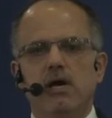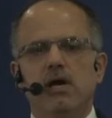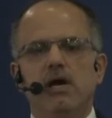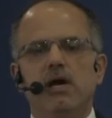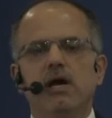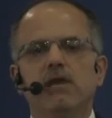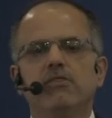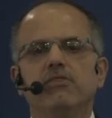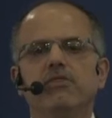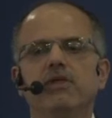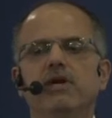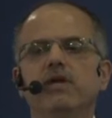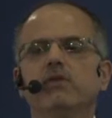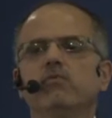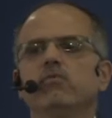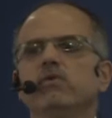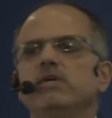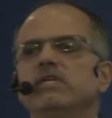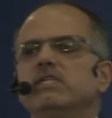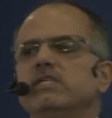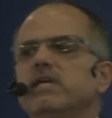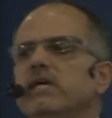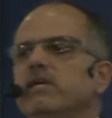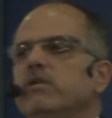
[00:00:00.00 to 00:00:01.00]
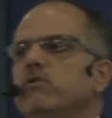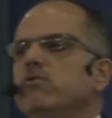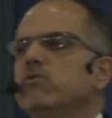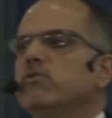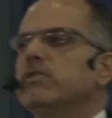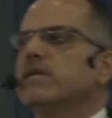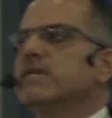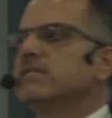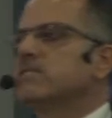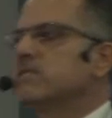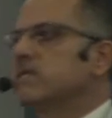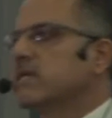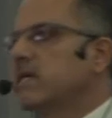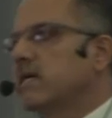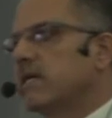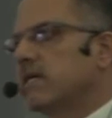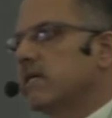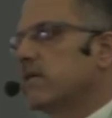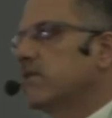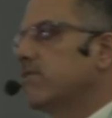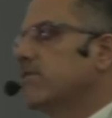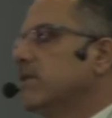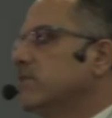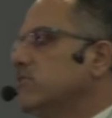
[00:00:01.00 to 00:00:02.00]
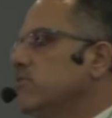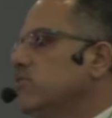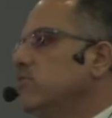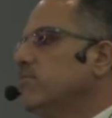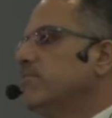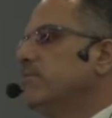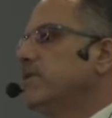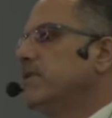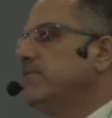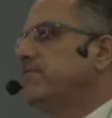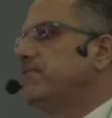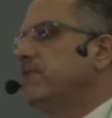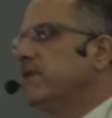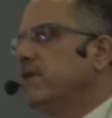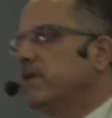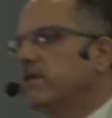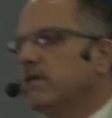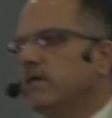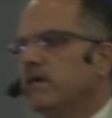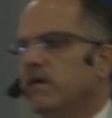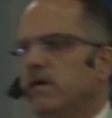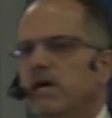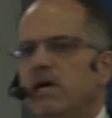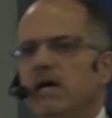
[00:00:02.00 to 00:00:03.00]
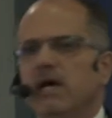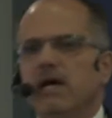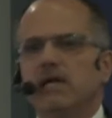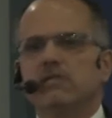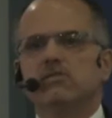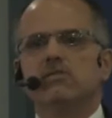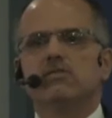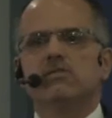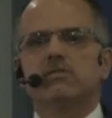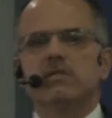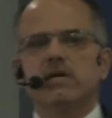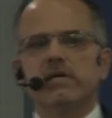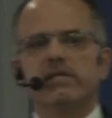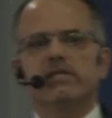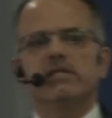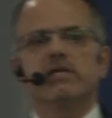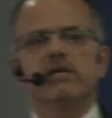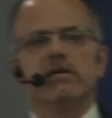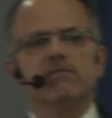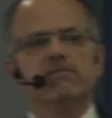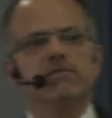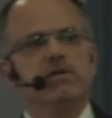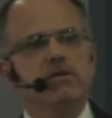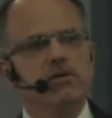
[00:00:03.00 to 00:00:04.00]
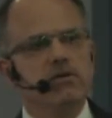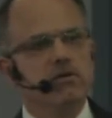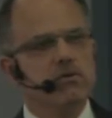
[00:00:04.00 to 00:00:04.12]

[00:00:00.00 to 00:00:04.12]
And then we take you the track that you prefer and start giving